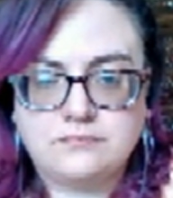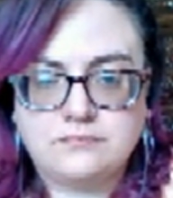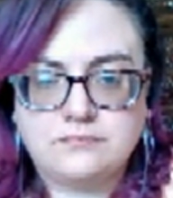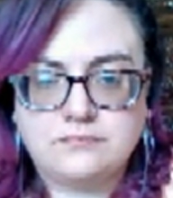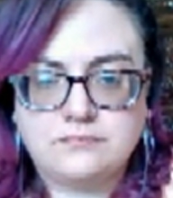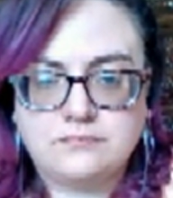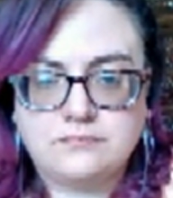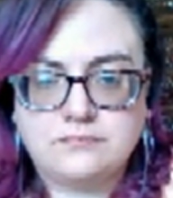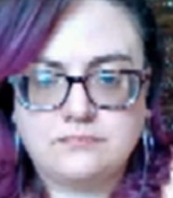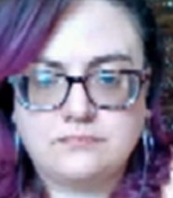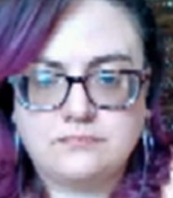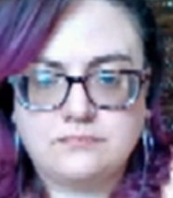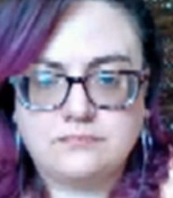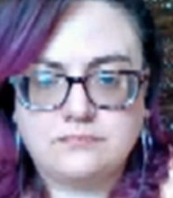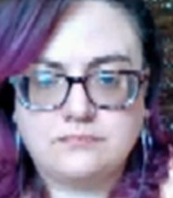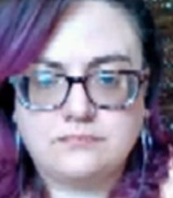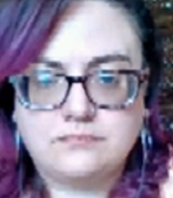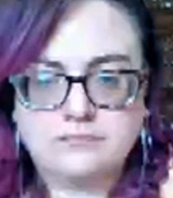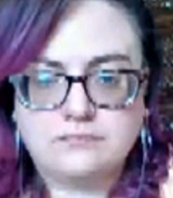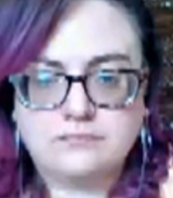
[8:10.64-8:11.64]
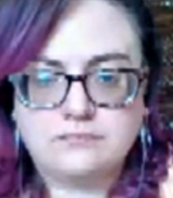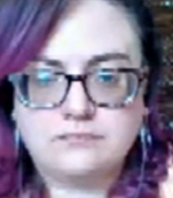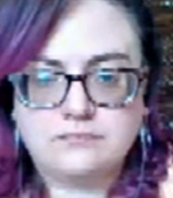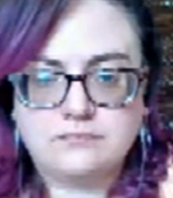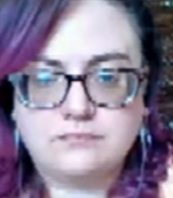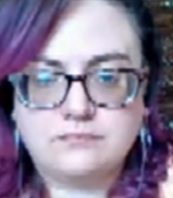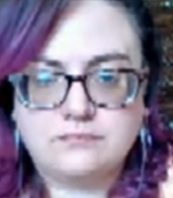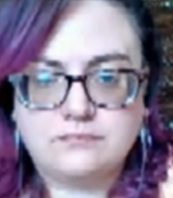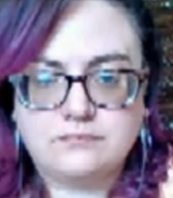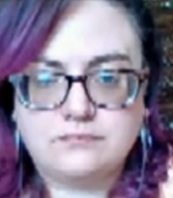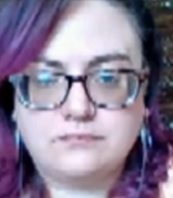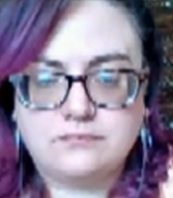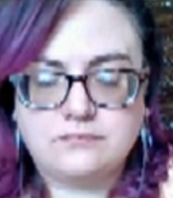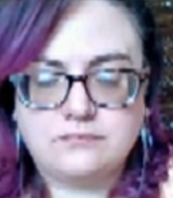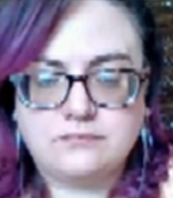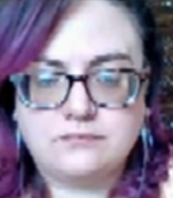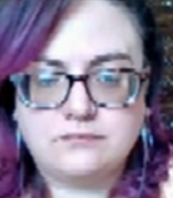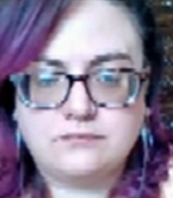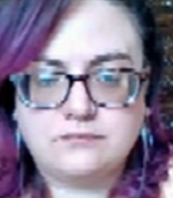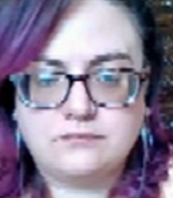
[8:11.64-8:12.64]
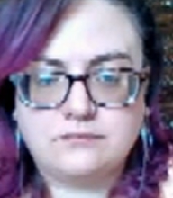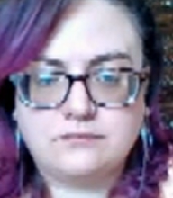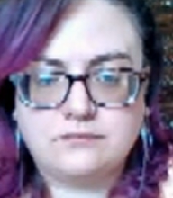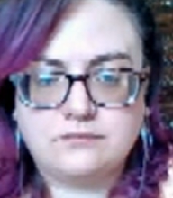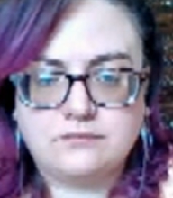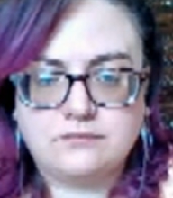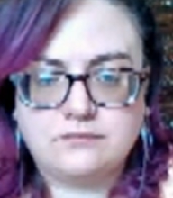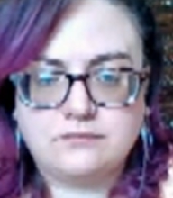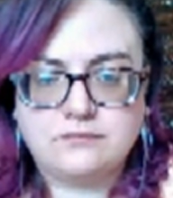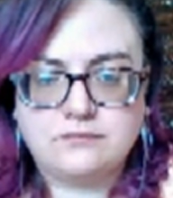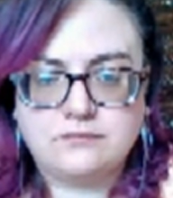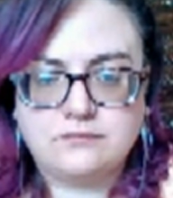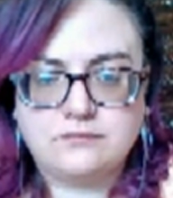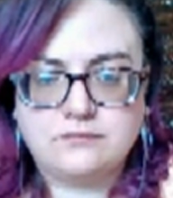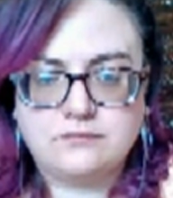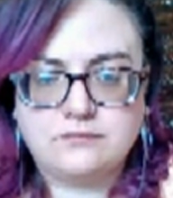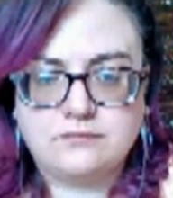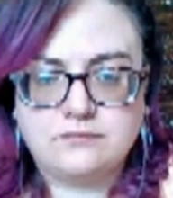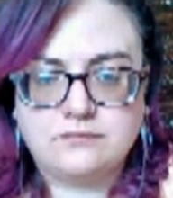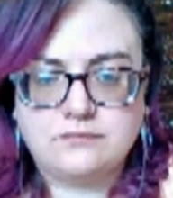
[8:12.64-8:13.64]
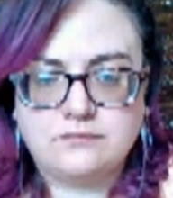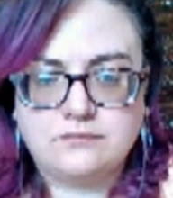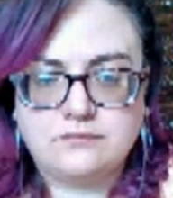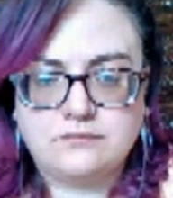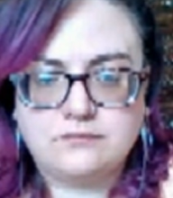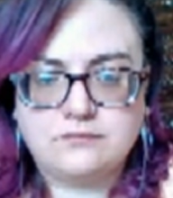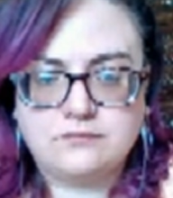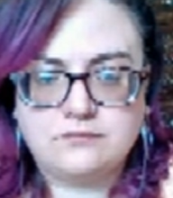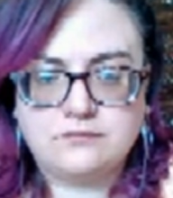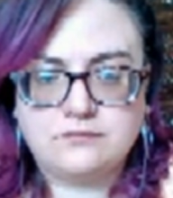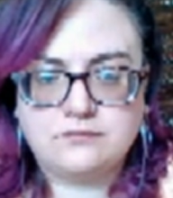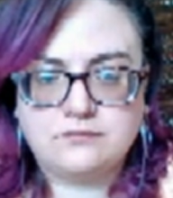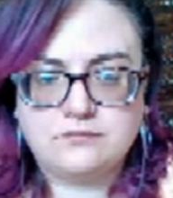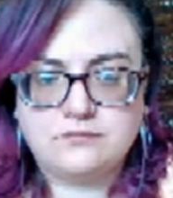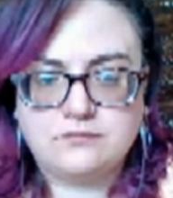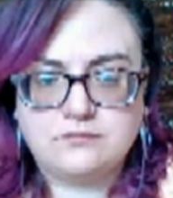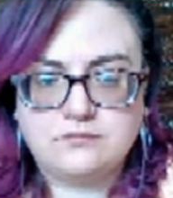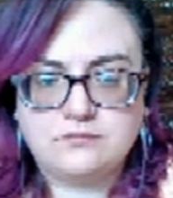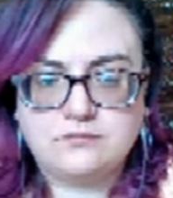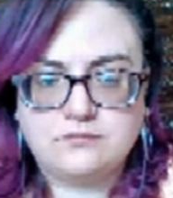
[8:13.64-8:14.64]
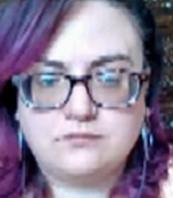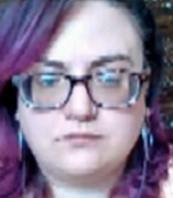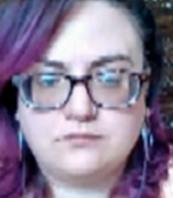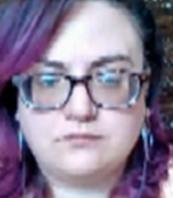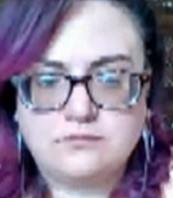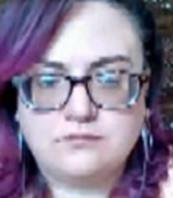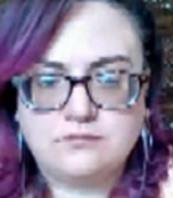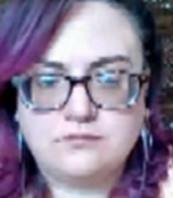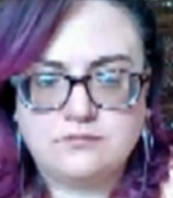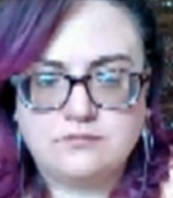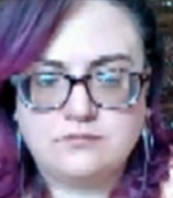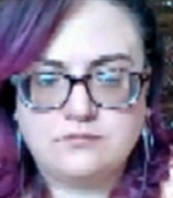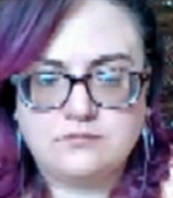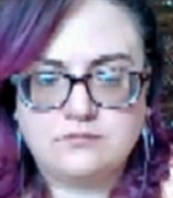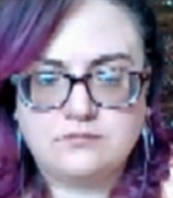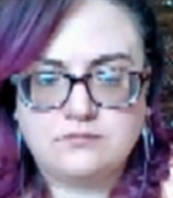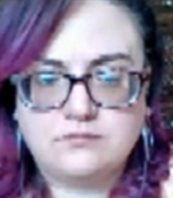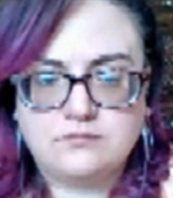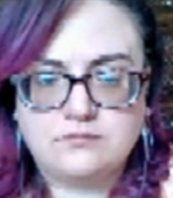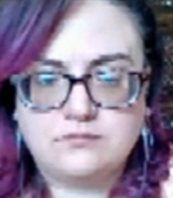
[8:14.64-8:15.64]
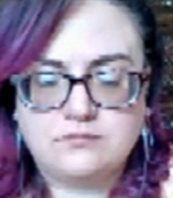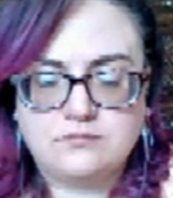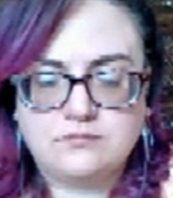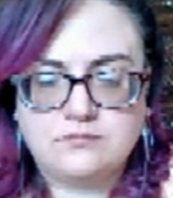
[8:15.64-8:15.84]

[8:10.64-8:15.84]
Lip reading: (silent)